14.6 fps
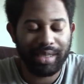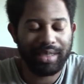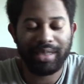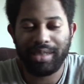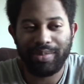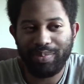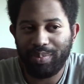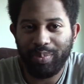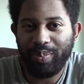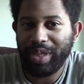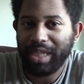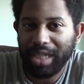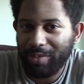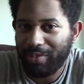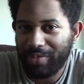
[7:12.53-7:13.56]
to
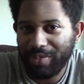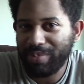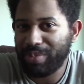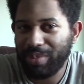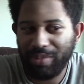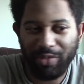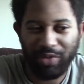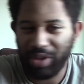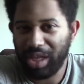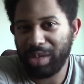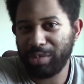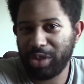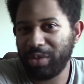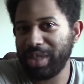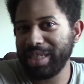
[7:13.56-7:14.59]
become
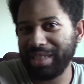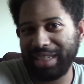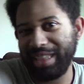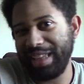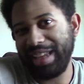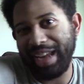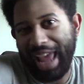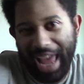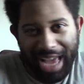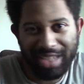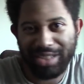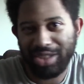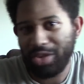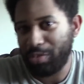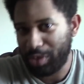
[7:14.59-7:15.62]
voluptuous, like, they didn't
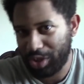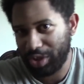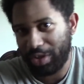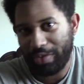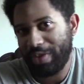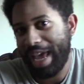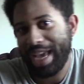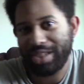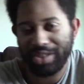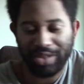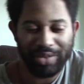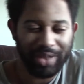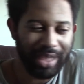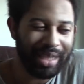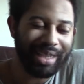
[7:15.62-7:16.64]
ask to mature
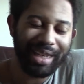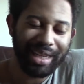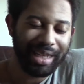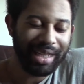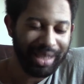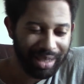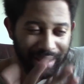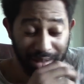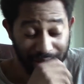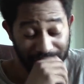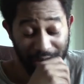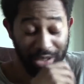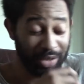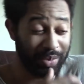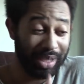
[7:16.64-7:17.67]
faster than,
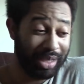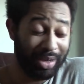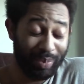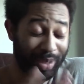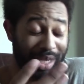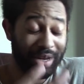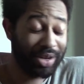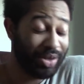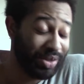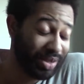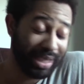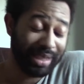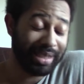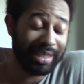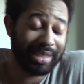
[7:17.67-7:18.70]
excuse me, their peers.
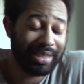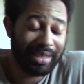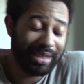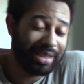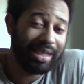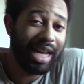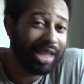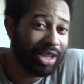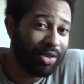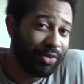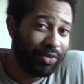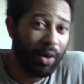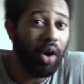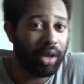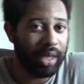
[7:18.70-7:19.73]
It's not their
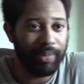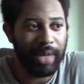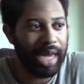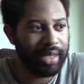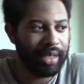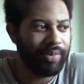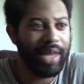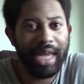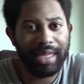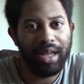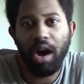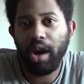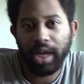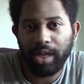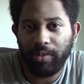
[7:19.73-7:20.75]
fault. I'm not
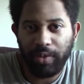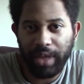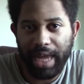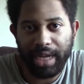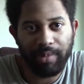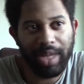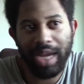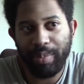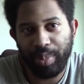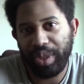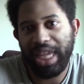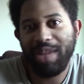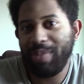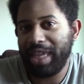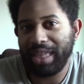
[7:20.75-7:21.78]
knocking them for that. I'm not
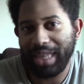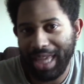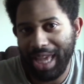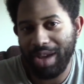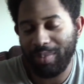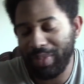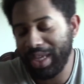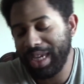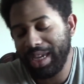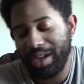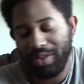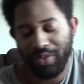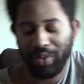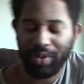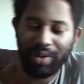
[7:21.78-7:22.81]
blaming them
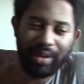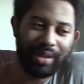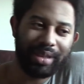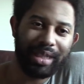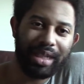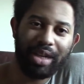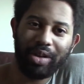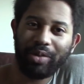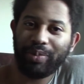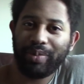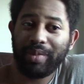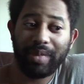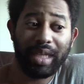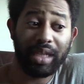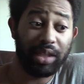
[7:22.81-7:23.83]
for, you know,
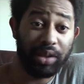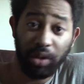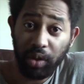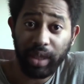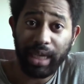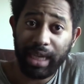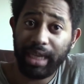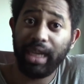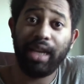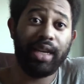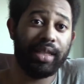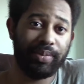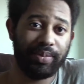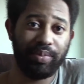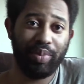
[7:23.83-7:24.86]
looking
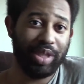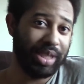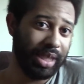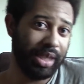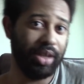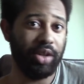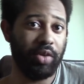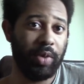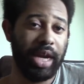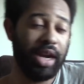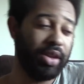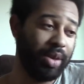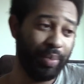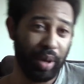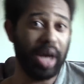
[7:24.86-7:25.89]
a particular way
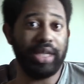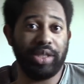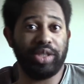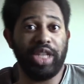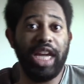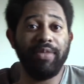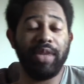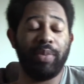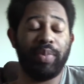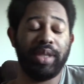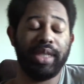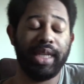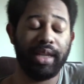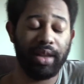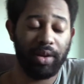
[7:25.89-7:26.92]
or their body shaped a
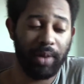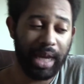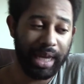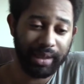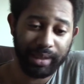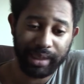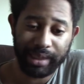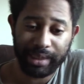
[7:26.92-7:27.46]
particular way.